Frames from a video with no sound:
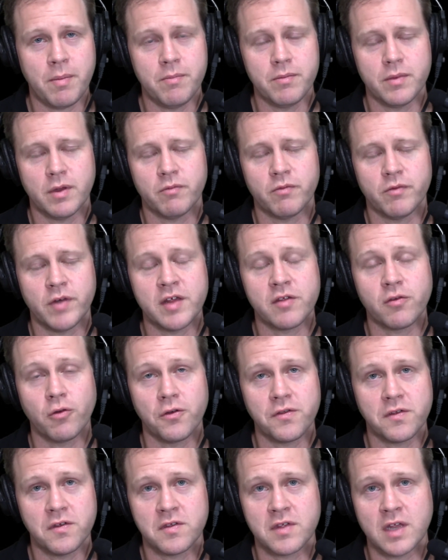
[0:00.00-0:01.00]

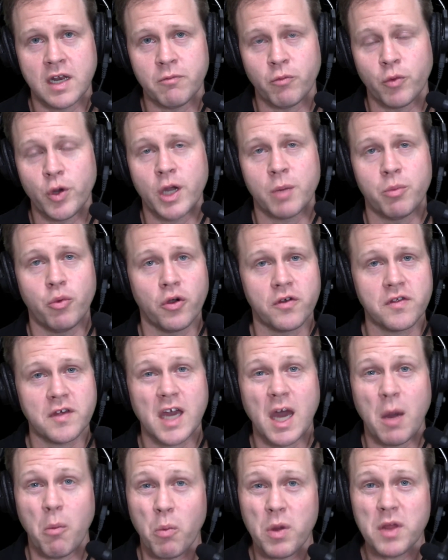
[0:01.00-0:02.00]
resources and workbooks that
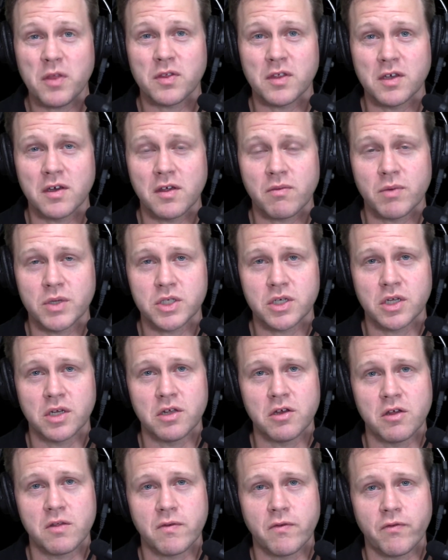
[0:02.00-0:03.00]
come with this, which you can
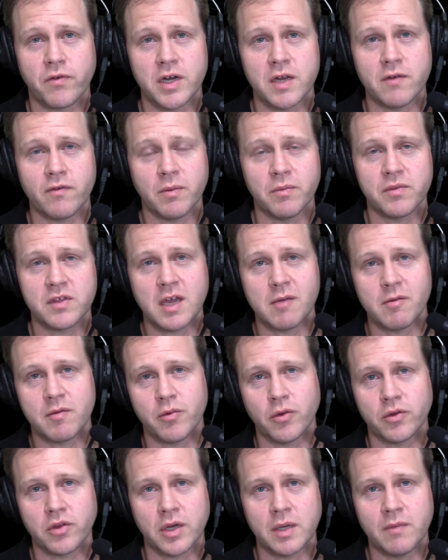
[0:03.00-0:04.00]
use for free from
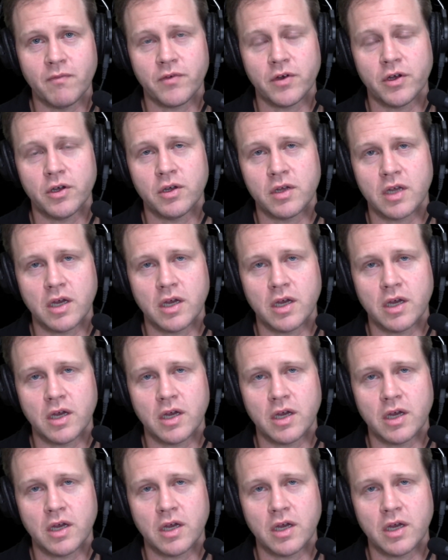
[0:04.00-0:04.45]
teamsbook.info.